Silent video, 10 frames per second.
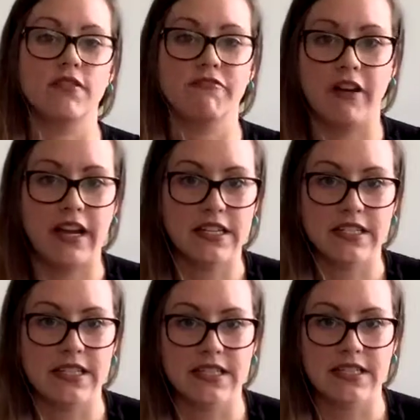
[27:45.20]

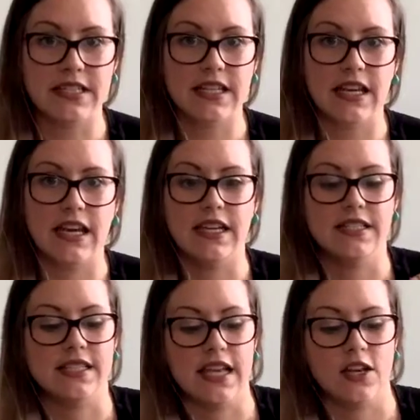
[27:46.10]
Frankincense
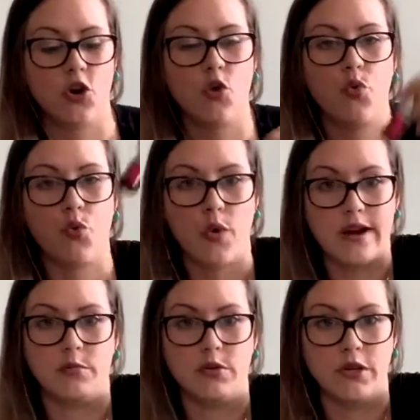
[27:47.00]
is
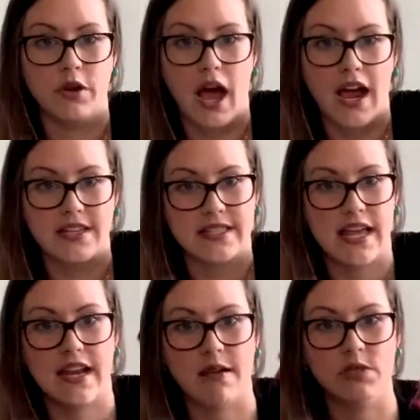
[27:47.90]
incredible, you guys,
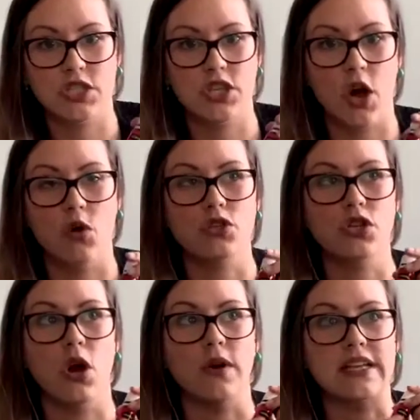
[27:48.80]
and I'm so,
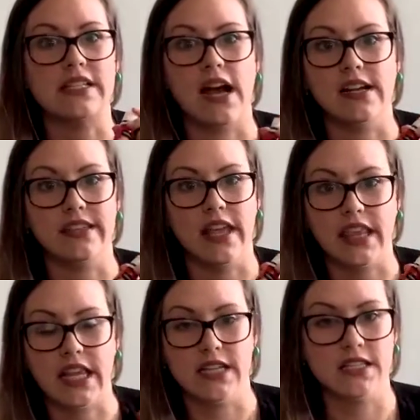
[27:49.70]
so excited
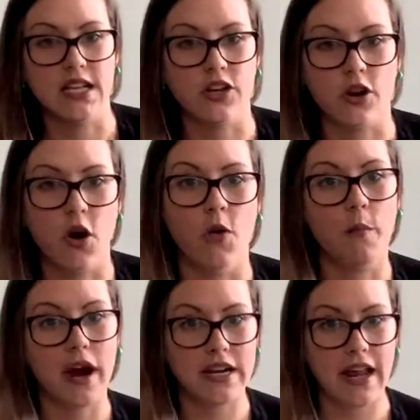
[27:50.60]
that it is in your
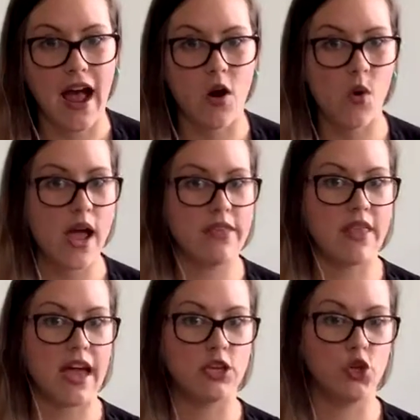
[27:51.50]
home right now and
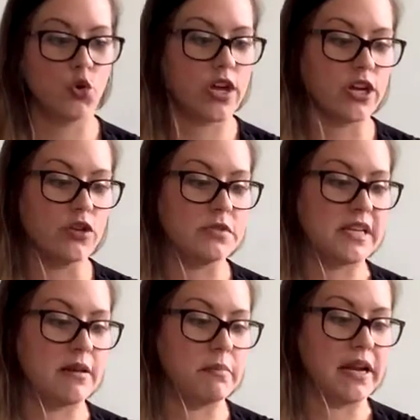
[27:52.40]
that you can use
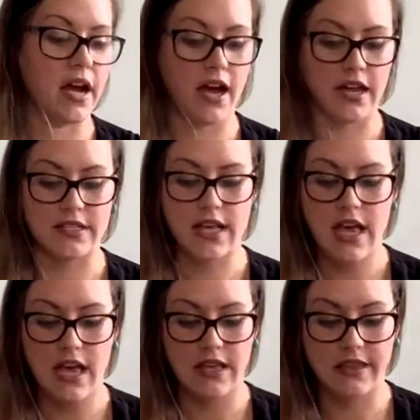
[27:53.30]
it, because
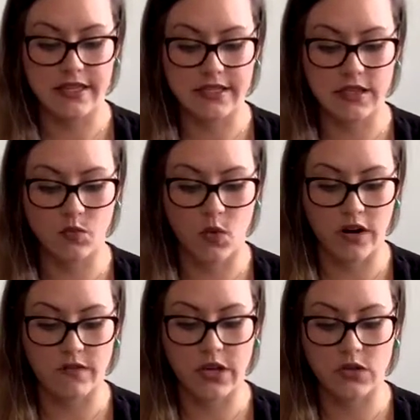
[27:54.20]
this is
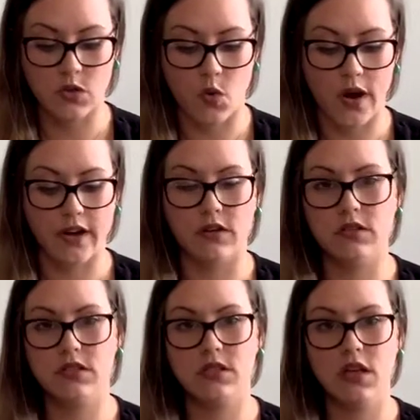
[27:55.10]
one of those
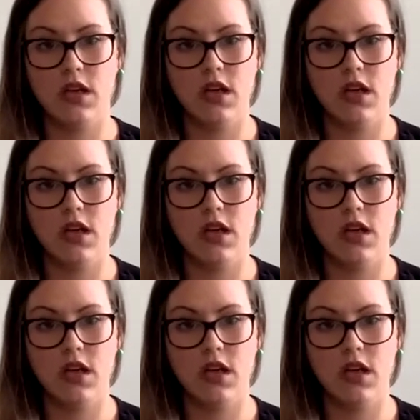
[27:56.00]
oils.